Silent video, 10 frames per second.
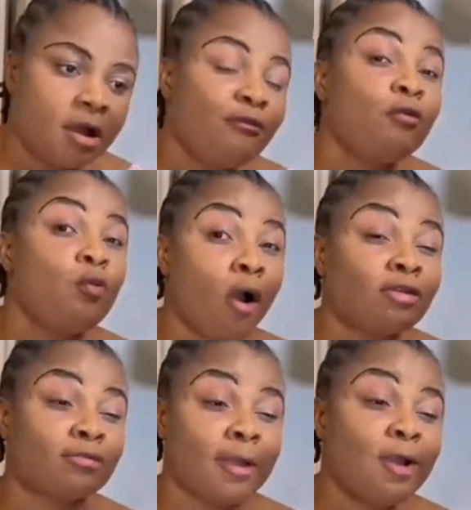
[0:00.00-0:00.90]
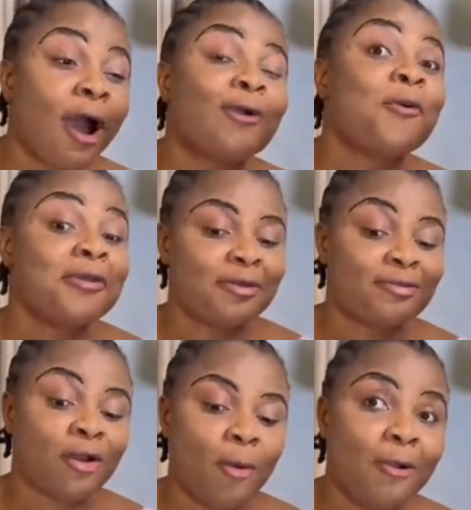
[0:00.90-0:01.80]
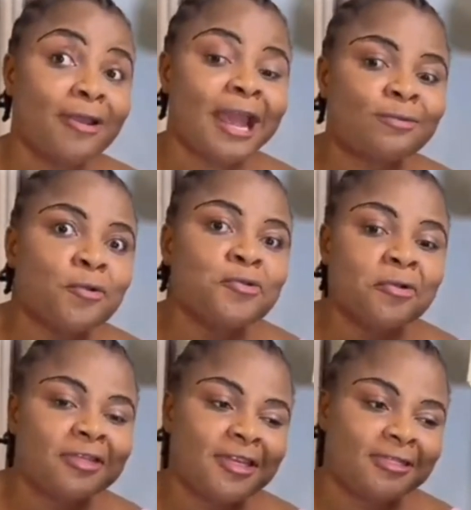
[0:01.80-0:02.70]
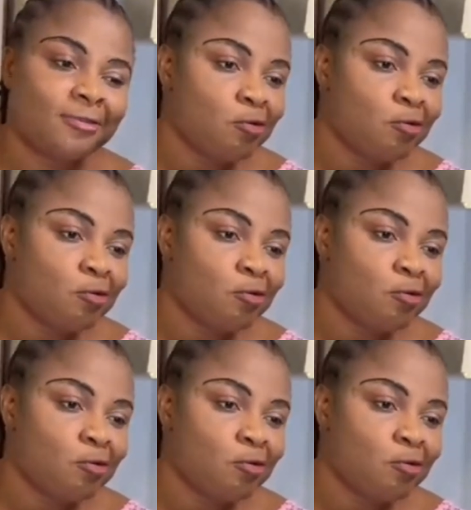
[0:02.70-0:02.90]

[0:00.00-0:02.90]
If you want to we are going to somewhere, we want them to notice